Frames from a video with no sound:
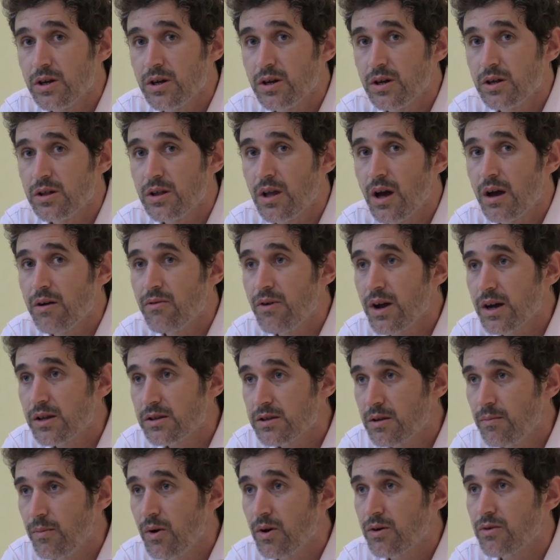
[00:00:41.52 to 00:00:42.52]
uh,
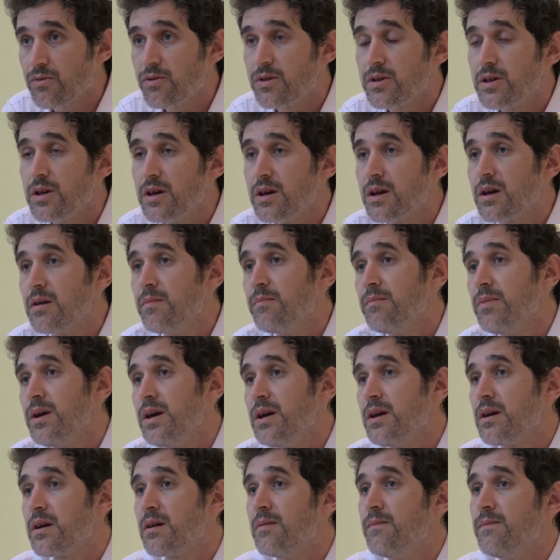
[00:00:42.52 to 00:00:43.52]
direct democracy can
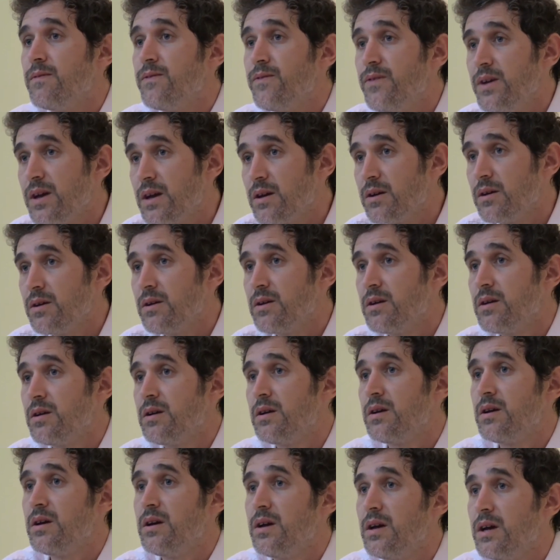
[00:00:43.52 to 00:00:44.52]
be configured
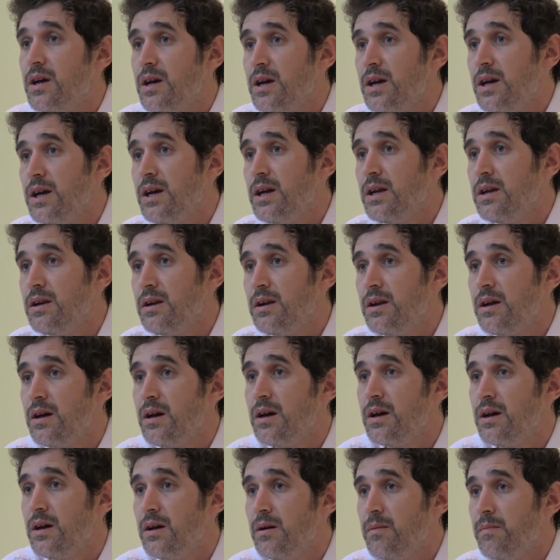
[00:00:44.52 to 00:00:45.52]
in,
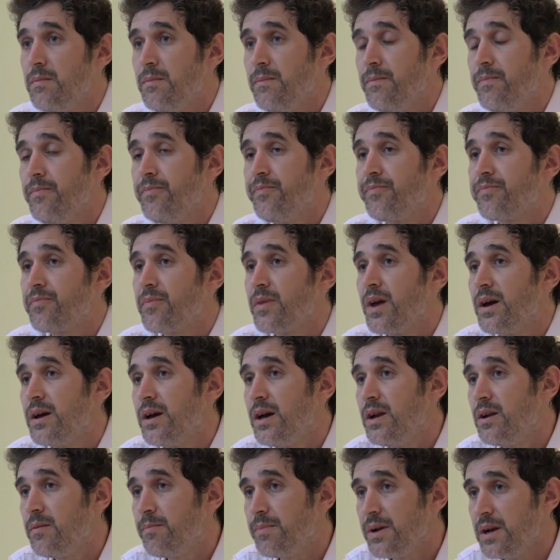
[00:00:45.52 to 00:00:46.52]
um,
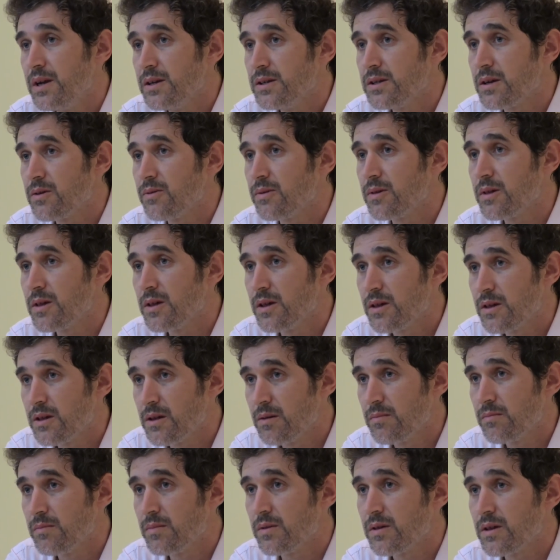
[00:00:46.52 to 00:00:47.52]
in a political
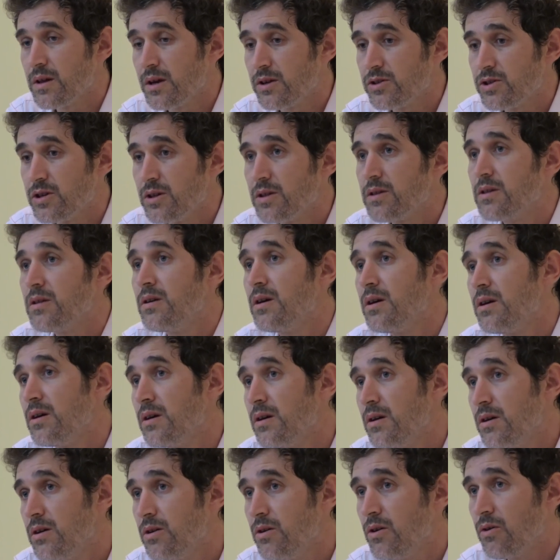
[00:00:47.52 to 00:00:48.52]
system such as the
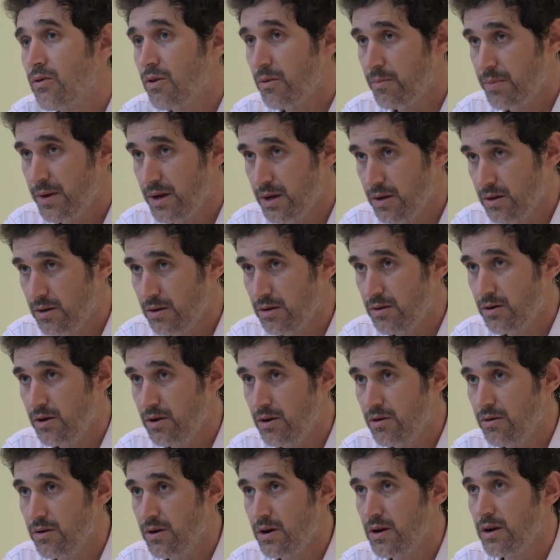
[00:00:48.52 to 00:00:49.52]
European
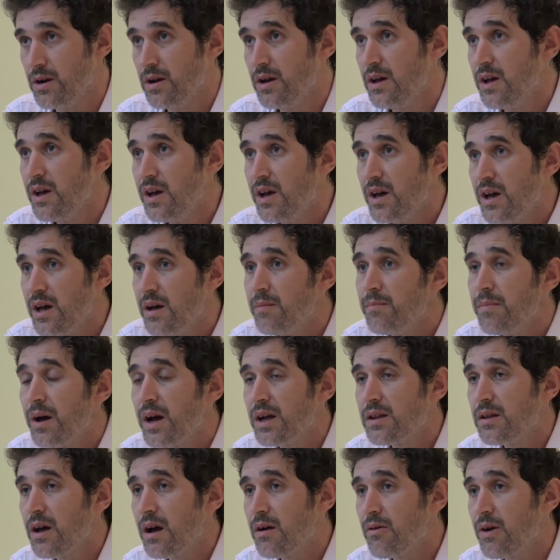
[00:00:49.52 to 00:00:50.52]
Union. And
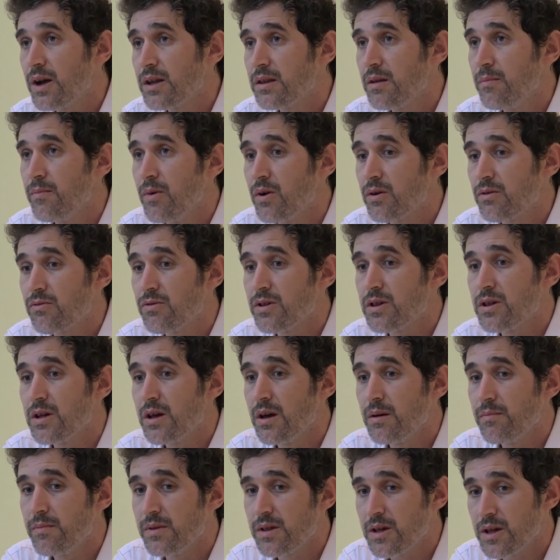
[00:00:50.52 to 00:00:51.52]
by direct democracy,
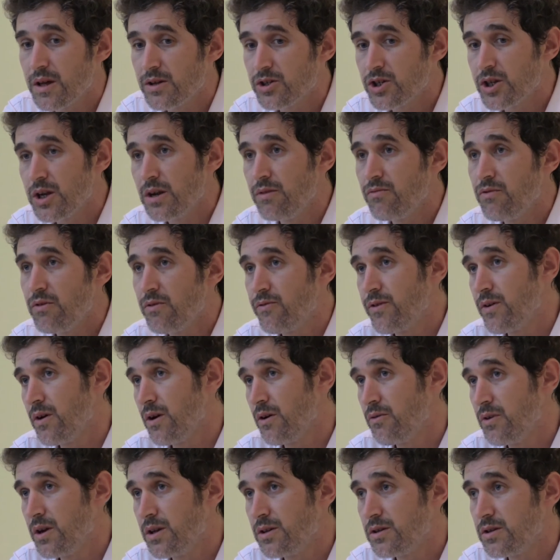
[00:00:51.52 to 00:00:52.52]
I'm essentially
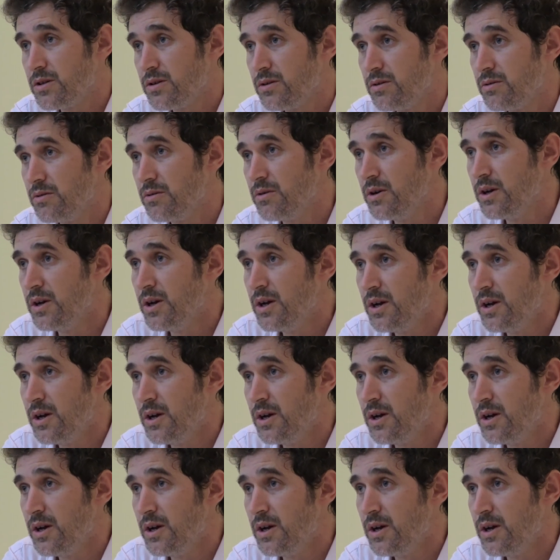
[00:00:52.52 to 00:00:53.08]
referring to